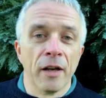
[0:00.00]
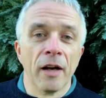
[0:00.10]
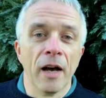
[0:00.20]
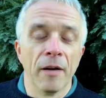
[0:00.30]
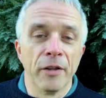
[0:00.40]

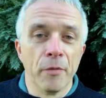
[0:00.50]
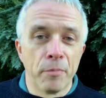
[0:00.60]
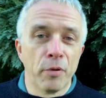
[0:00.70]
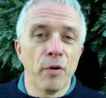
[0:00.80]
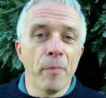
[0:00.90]
Uh, you're
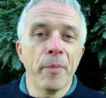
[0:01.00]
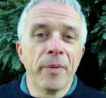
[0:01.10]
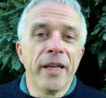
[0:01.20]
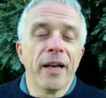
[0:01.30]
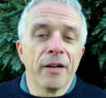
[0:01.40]

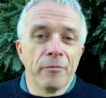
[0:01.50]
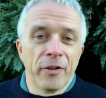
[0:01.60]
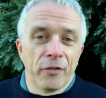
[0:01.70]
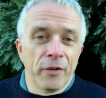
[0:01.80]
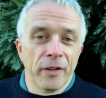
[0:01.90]
probably going to
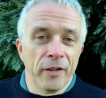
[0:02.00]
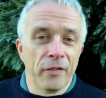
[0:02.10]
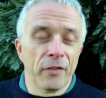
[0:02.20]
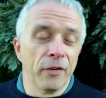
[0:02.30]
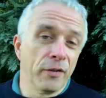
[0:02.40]
restrict
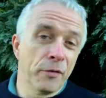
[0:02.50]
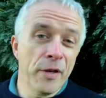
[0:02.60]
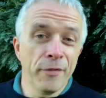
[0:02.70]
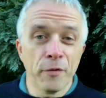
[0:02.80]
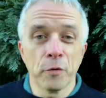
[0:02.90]
this to
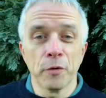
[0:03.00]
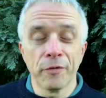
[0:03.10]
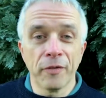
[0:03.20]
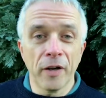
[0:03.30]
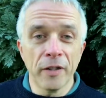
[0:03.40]
three, four, or
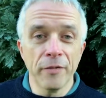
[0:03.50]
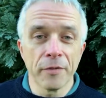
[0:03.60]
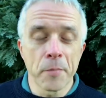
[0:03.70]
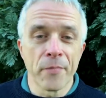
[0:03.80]
five.